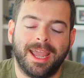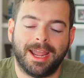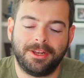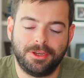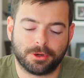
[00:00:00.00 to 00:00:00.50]

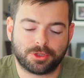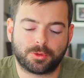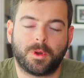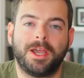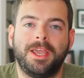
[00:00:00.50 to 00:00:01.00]
and you're
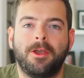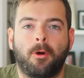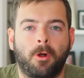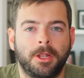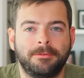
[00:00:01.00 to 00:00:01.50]
trying
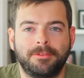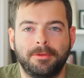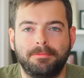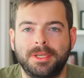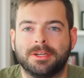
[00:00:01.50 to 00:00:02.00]
all of
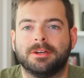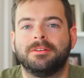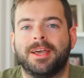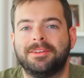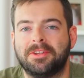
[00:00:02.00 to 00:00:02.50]
the beer
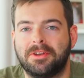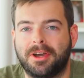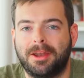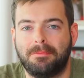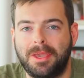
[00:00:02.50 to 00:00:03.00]
that did
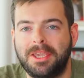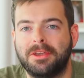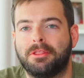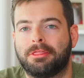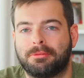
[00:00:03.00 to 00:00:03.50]
not make
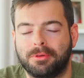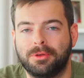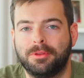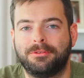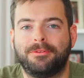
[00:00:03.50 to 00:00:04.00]
it
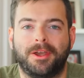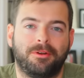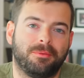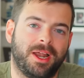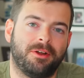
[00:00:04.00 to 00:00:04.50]
through the
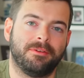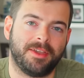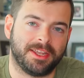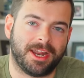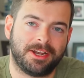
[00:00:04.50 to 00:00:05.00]
final round of
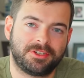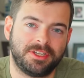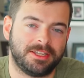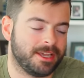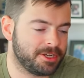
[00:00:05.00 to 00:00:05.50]

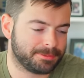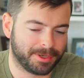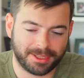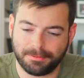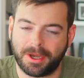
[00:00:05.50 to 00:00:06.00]
NHC. They just
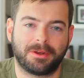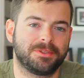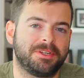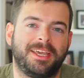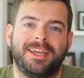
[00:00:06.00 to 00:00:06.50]
bring the
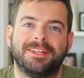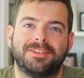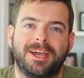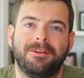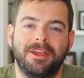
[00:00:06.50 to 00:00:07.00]
bottles and cans
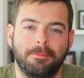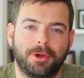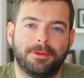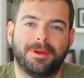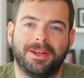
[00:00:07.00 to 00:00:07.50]
out,
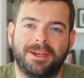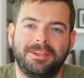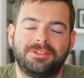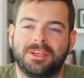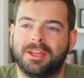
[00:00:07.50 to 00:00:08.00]
put them on
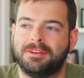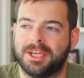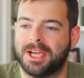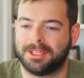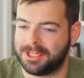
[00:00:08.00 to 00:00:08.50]
ice, and
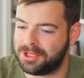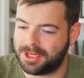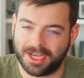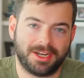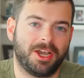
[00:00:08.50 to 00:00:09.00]
uh, let you
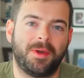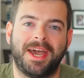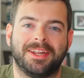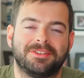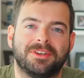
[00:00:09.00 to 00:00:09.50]
kind of go
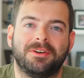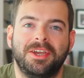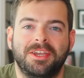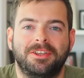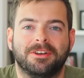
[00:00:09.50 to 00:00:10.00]
at it. So
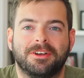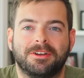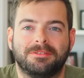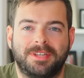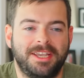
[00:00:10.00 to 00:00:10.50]

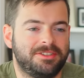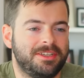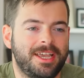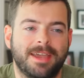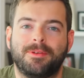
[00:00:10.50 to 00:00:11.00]
you're
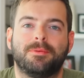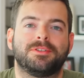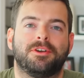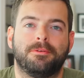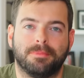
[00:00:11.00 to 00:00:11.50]
tasting
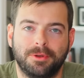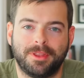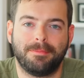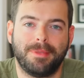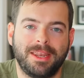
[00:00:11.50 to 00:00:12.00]
everyone's homebrew
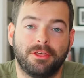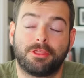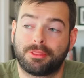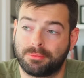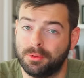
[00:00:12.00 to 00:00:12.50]
that made it
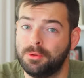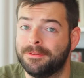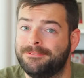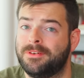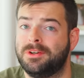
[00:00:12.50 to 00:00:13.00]
through
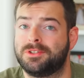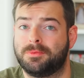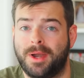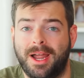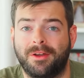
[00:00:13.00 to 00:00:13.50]
the first
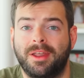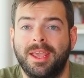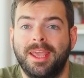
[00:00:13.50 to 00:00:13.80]
round.